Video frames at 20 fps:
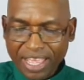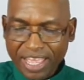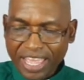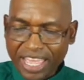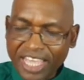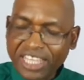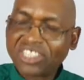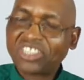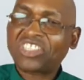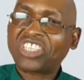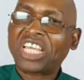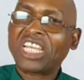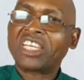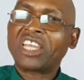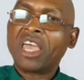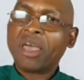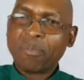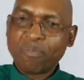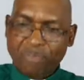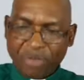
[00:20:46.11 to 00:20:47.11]

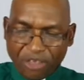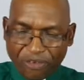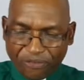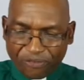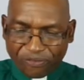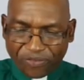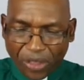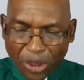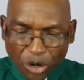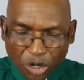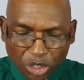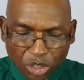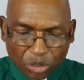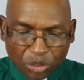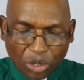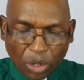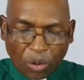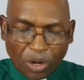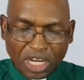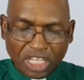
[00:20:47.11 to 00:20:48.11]
Instead, be filled with
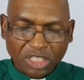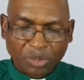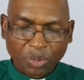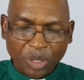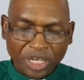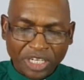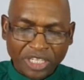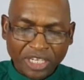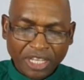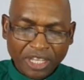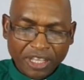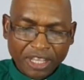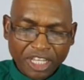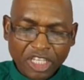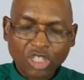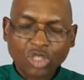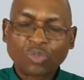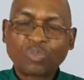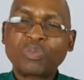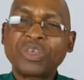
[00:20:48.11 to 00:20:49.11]
the Holy Spirit.
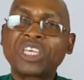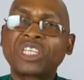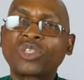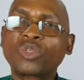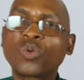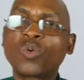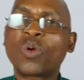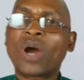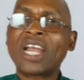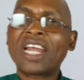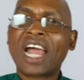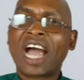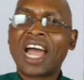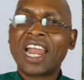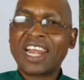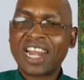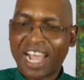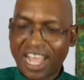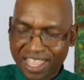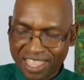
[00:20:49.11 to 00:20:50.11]
Speak to one
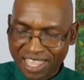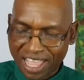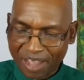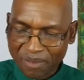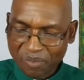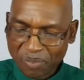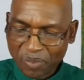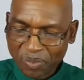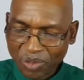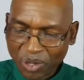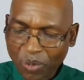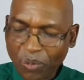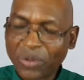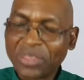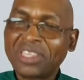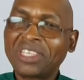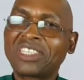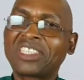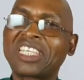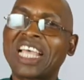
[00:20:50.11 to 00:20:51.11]
another with
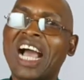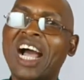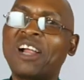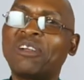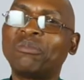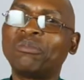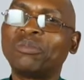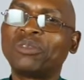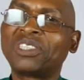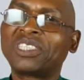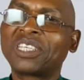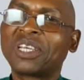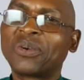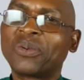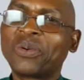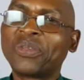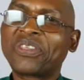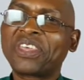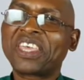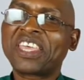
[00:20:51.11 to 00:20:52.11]
the psalms,
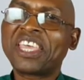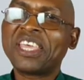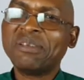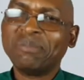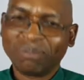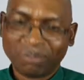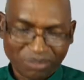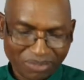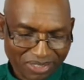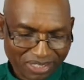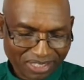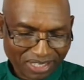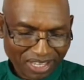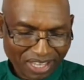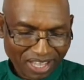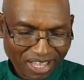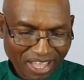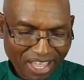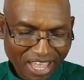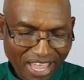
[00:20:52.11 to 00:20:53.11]
with the hymns,
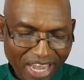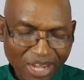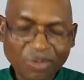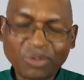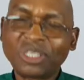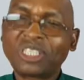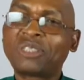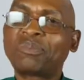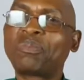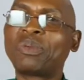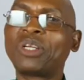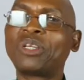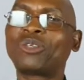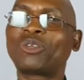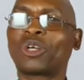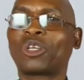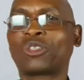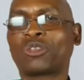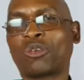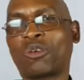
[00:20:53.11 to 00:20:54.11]
and with
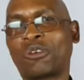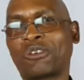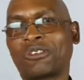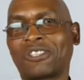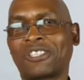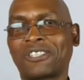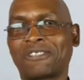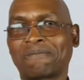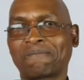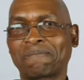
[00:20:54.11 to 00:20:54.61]
spiritual songs.